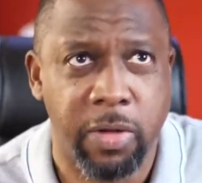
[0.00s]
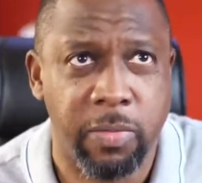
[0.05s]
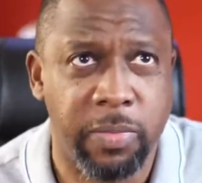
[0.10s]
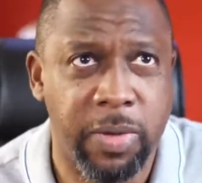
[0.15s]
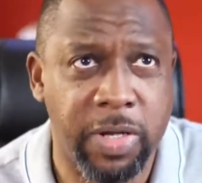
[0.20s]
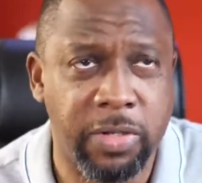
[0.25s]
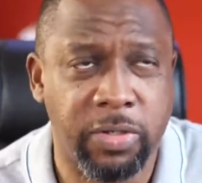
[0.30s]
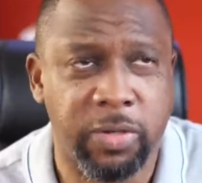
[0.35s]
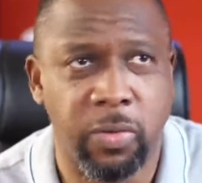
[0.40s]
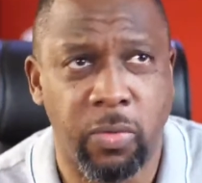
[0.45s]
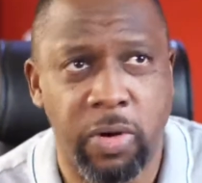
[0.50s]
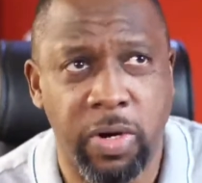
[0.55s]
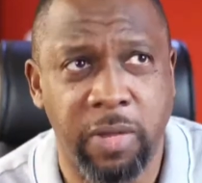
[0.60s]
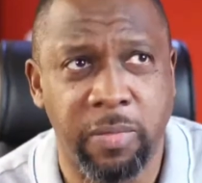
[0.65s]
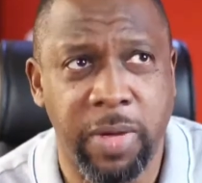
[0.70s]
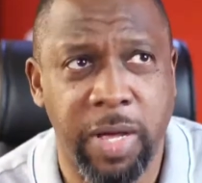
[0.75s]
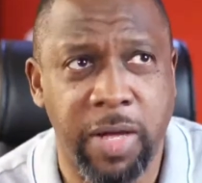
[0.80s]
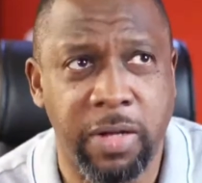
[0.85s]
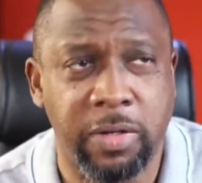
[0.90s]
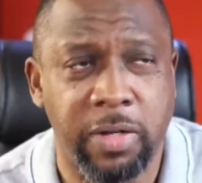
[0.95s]
Pastor, what
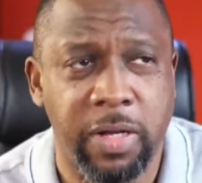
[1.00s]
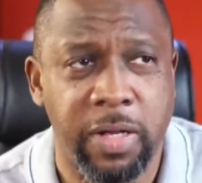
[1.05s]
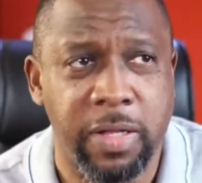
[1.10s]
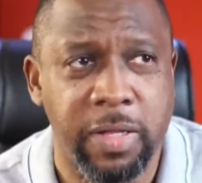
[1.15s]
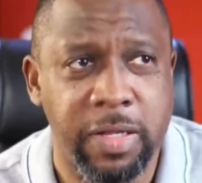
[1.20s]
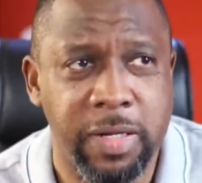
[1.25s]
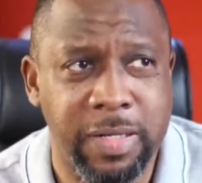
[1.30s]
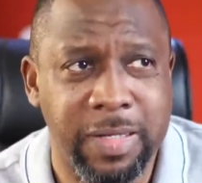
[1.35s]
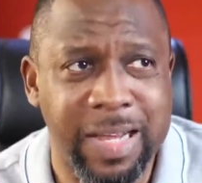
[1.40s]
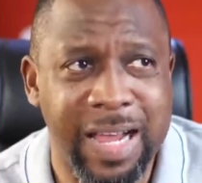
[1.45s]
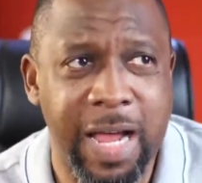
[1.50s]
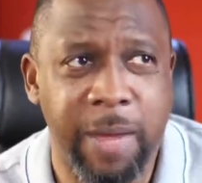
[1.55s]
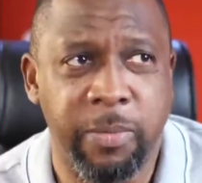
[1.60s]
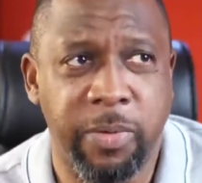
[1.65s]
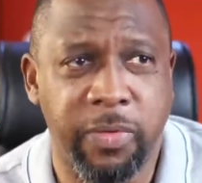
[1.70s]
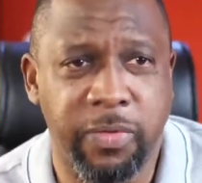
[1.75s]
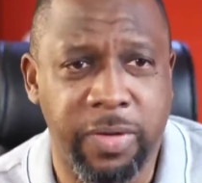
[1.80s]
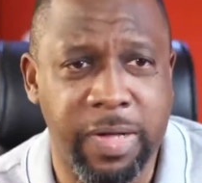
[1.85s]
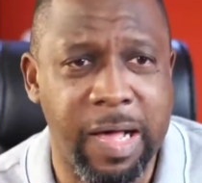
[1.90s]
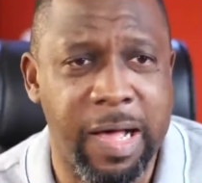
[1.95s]
about the type
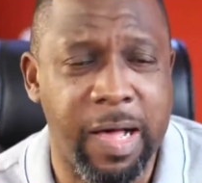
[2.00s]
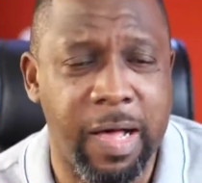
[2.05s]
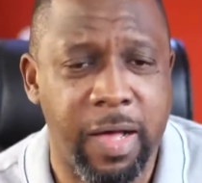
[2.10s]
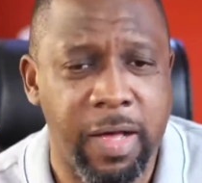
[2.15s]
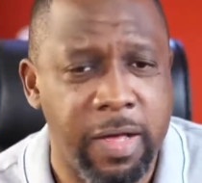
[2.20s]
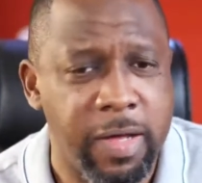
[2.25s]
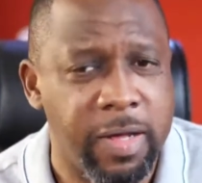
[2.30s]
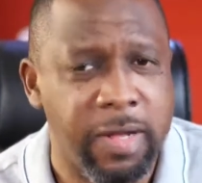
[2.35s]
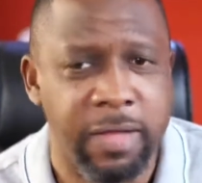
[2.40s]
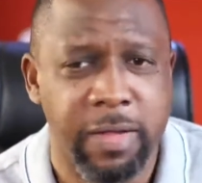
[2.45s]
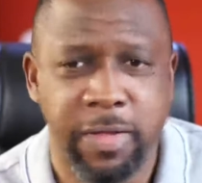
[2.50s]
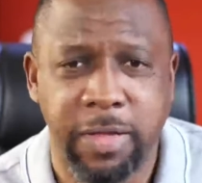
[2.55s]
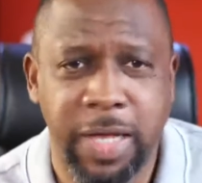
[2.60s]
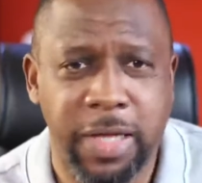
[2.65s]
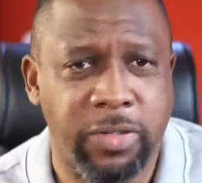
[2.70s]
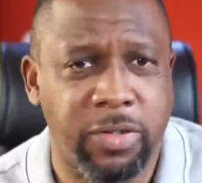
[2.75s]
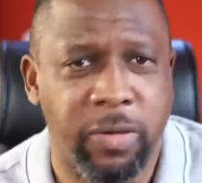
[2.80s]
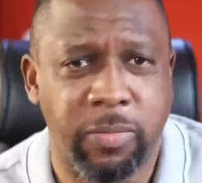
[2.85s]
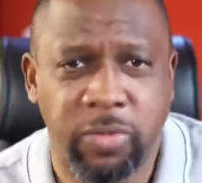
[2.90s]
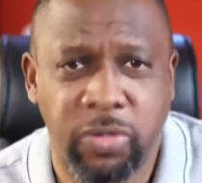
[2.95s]
of car?
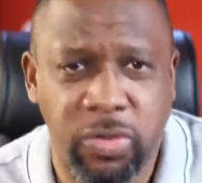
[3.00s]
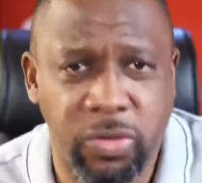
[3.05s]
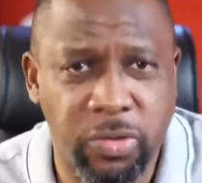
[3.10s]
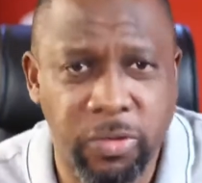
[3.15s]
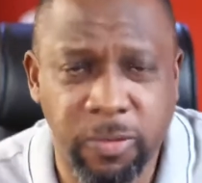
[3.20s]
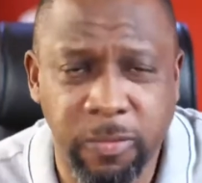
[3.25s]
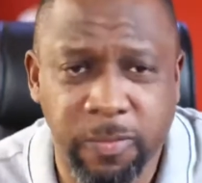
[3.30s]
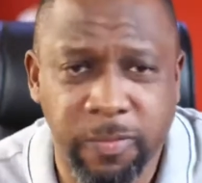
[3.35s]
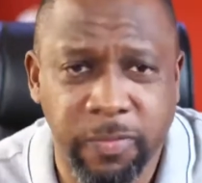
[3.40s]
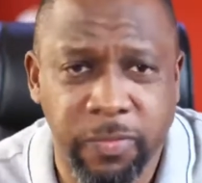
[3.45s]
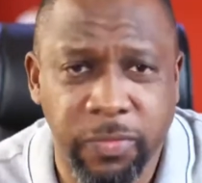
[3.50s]
That's up to you.